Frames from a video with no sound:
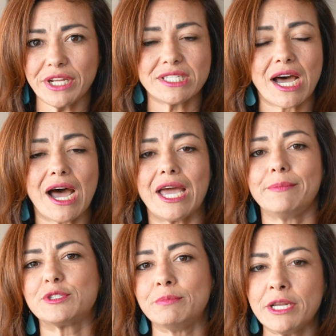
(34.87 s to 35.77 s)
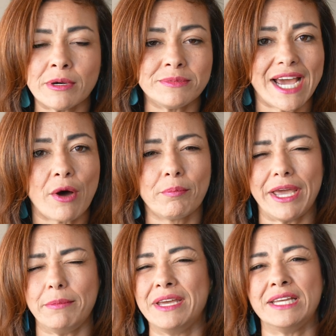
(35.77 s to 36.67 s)
types, minimum down
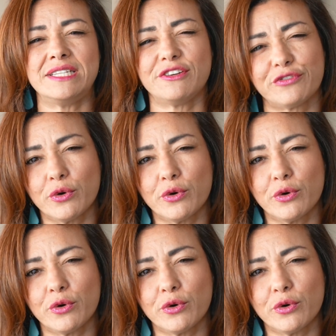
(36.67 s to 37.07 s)
payment, different